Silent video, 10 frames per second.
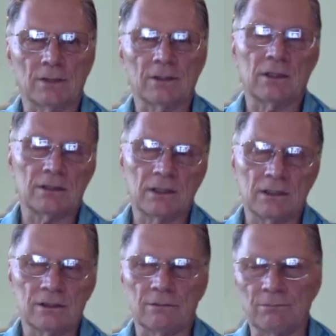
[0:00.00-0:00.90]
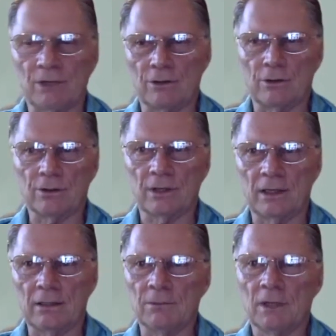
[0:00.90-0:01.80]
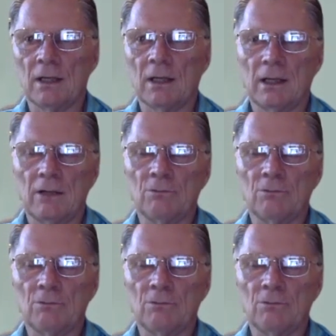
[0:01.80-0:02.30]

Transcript: And because he is a better cook than I am, he'll